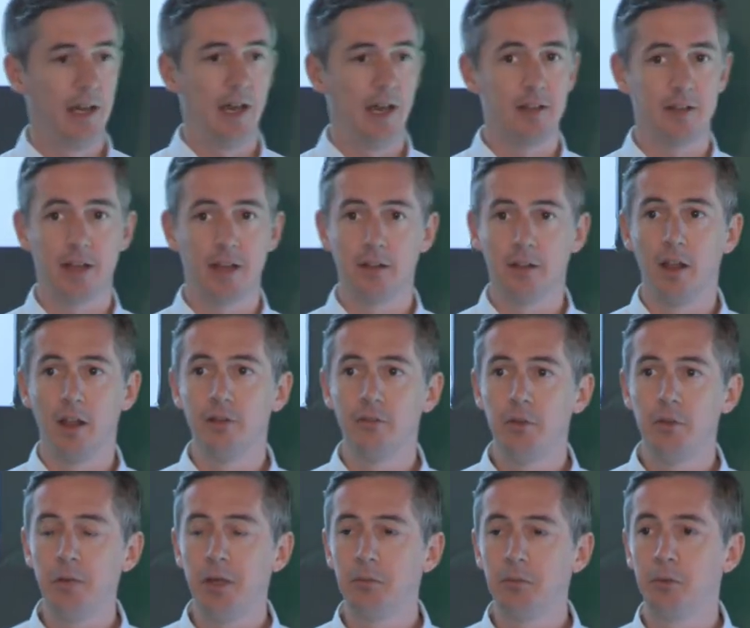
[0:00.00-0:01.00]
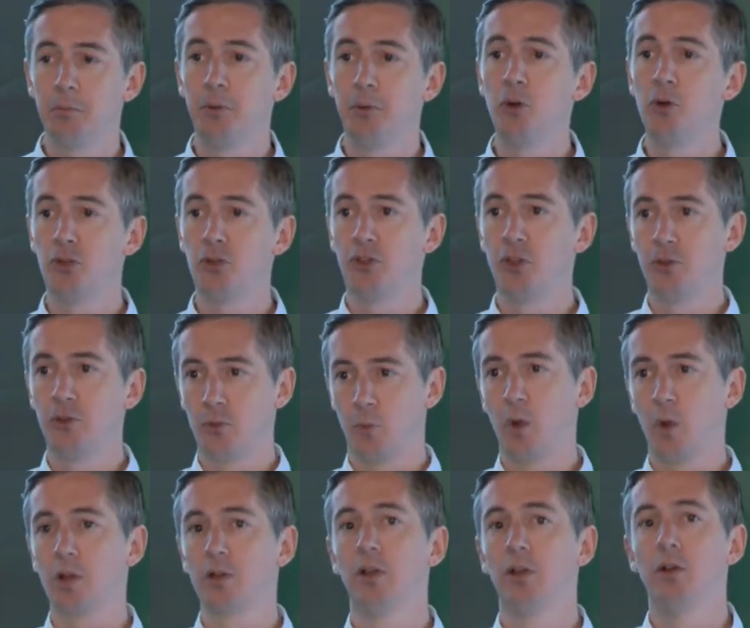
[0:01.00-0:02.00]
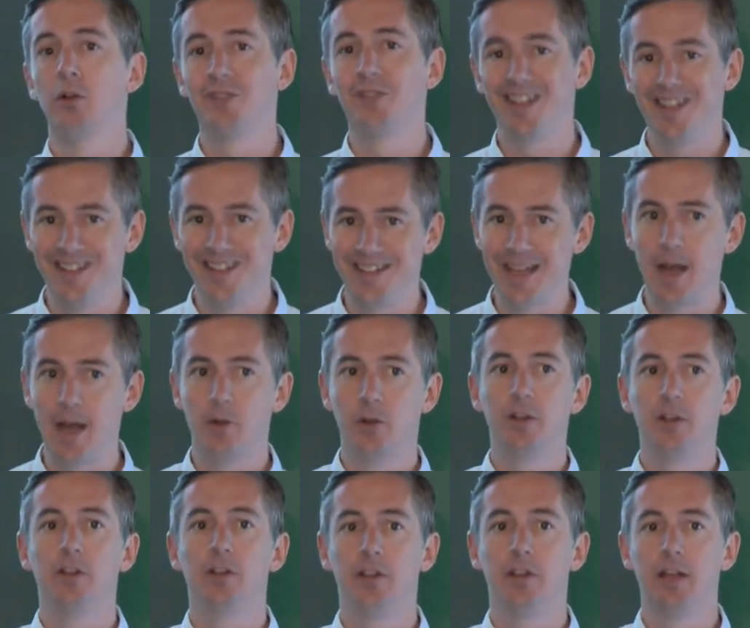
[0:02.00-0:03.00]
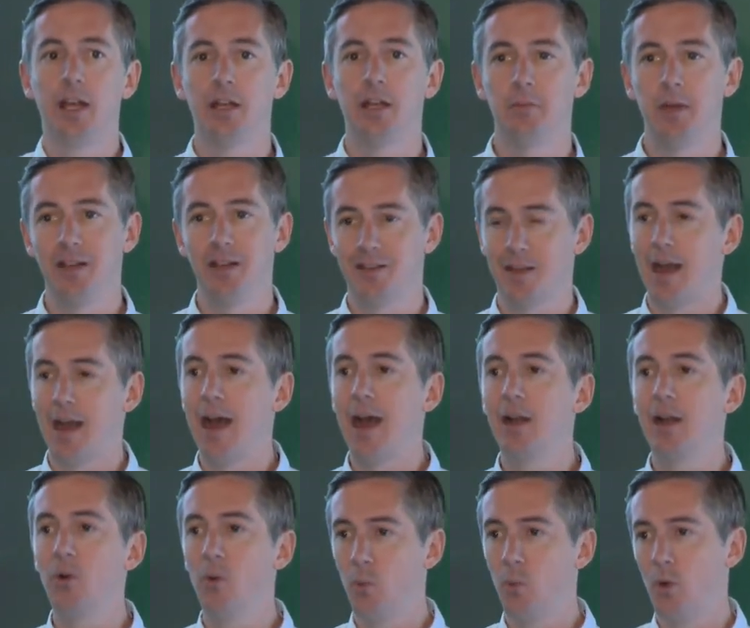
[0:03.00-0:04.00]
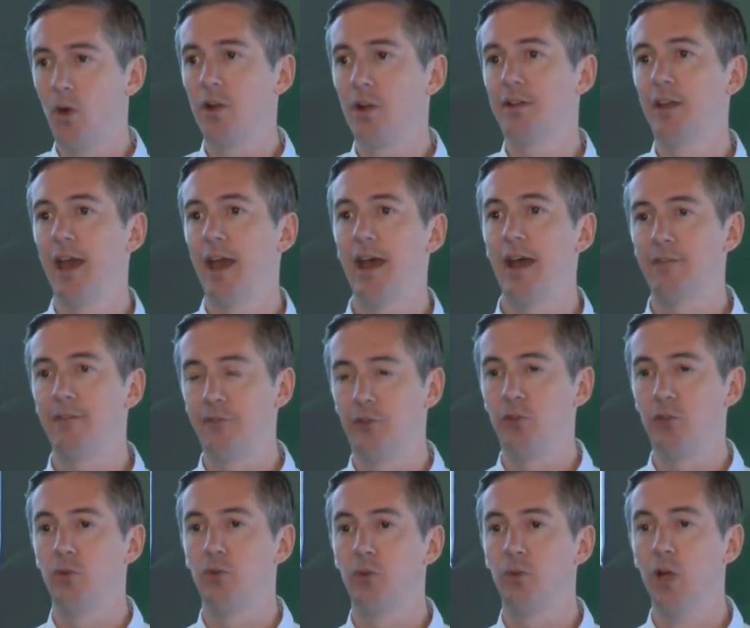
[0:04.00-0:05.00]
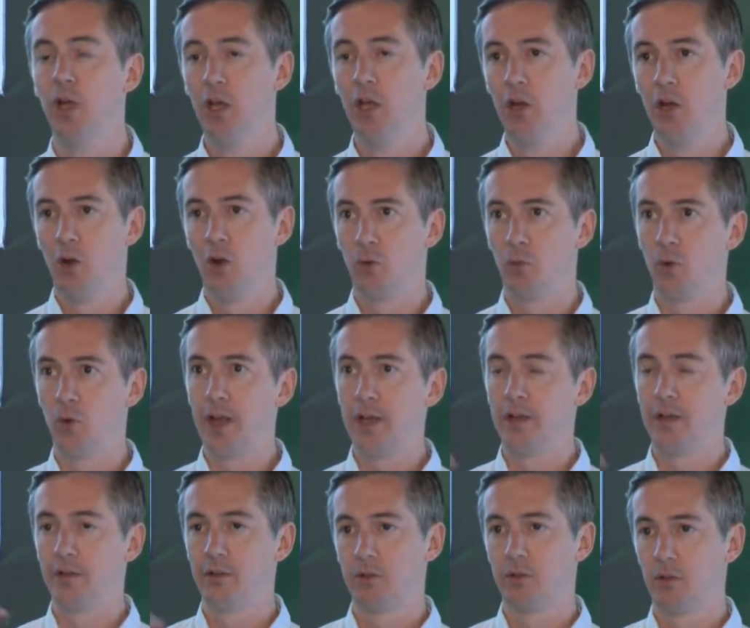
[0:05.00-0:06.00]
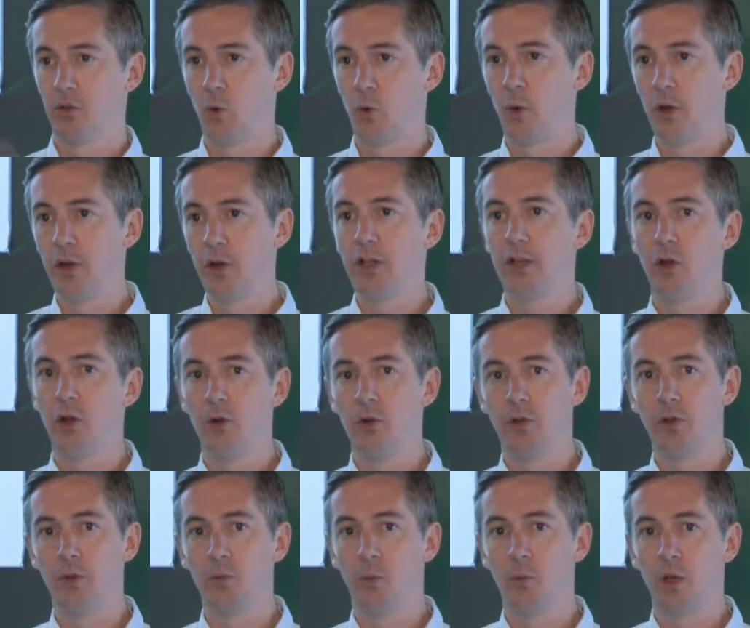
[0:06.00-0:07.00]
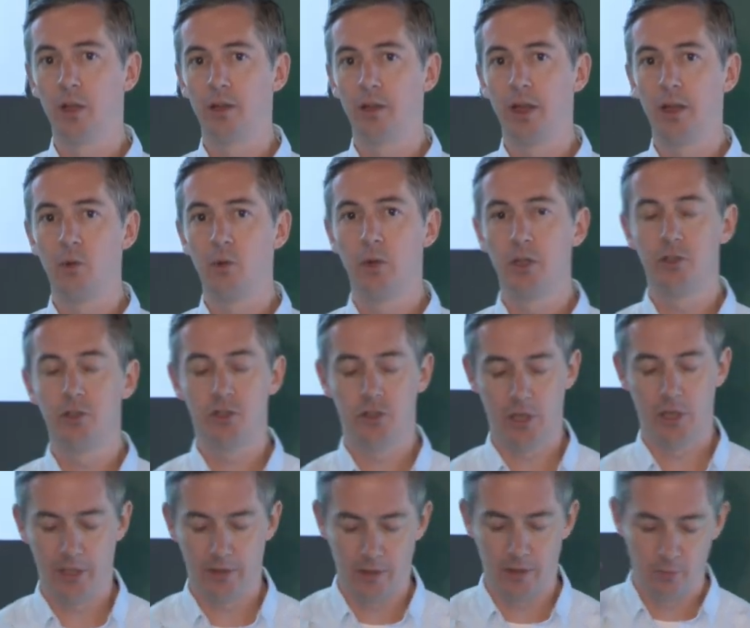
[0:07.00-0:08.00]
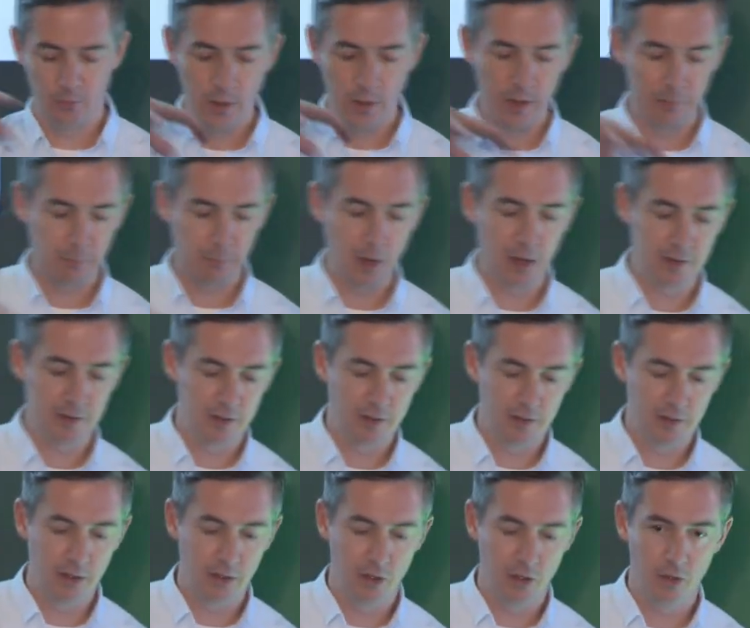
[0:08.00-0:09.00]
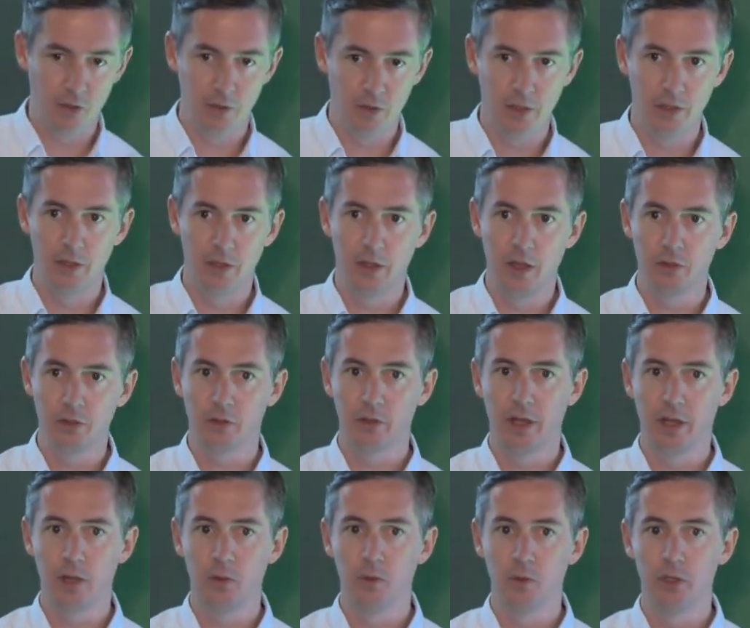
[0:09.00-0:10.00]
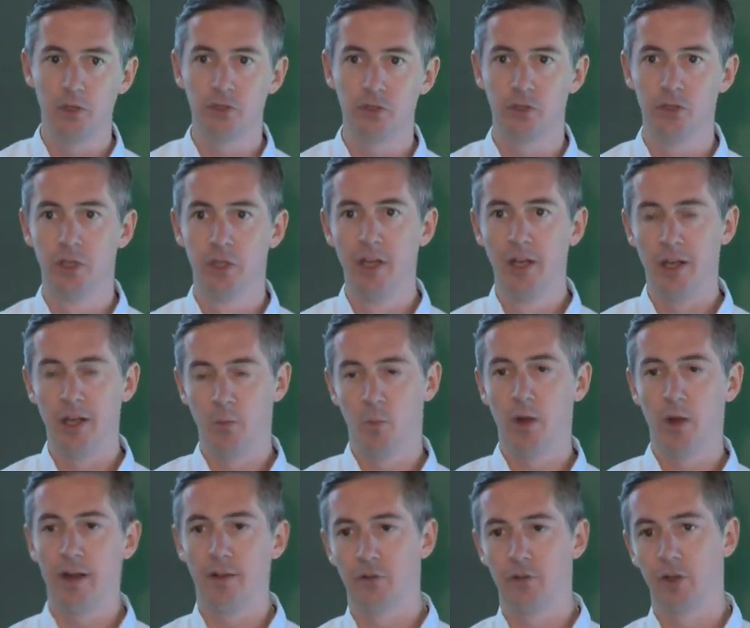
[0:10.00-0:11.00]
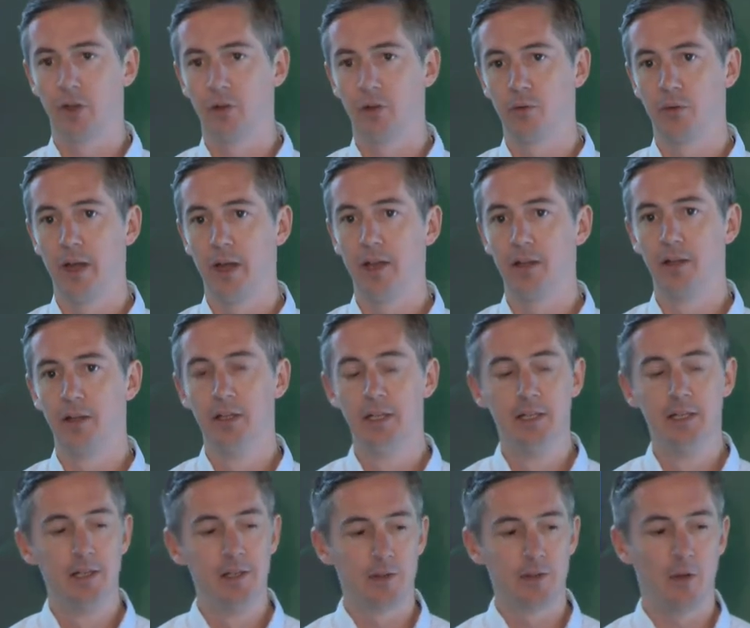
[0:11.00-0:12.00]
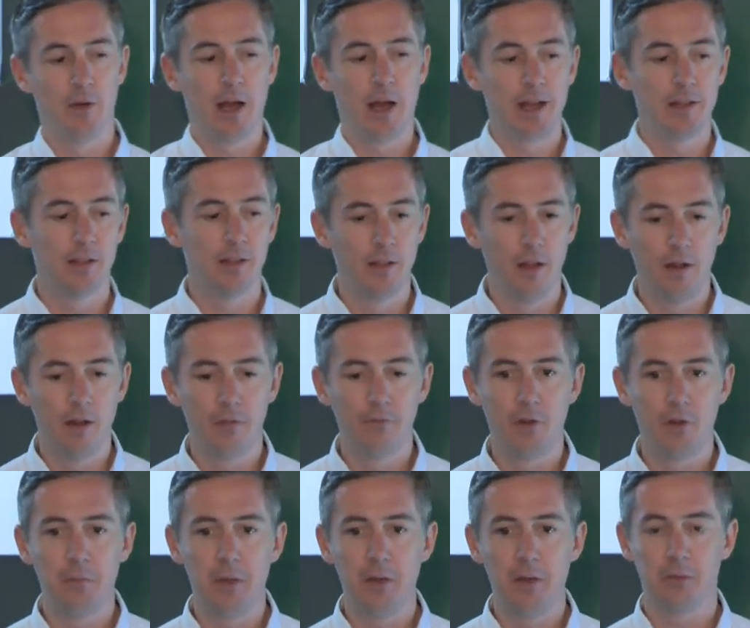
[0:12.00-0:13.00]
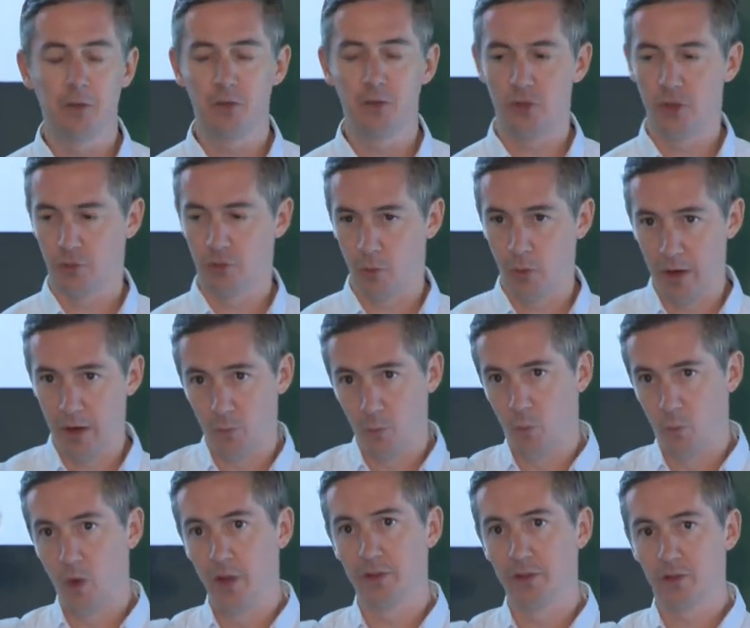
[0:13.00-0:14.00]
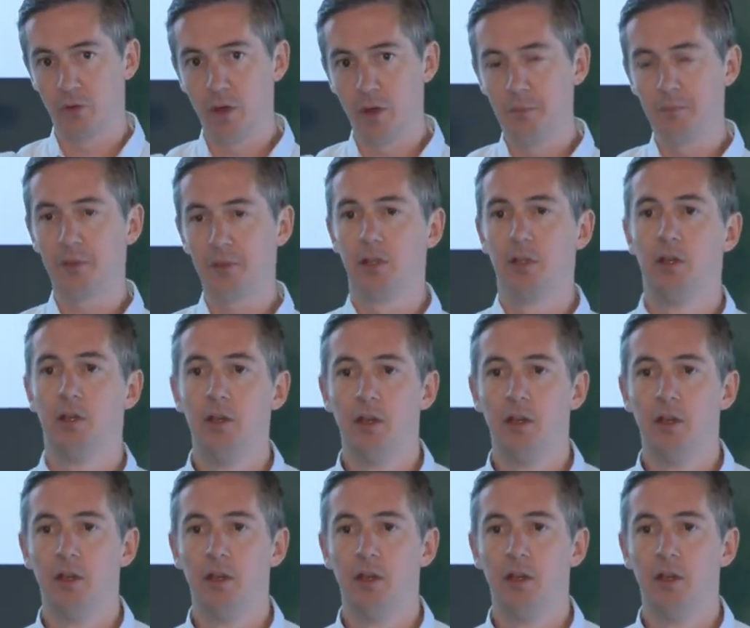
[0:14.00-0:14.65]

is I'd love to be able to push those workloads down into the database. I don't want to have to write query code in one language and then write processing code in another language and whatever, right? So I'd love to be able to just write one script,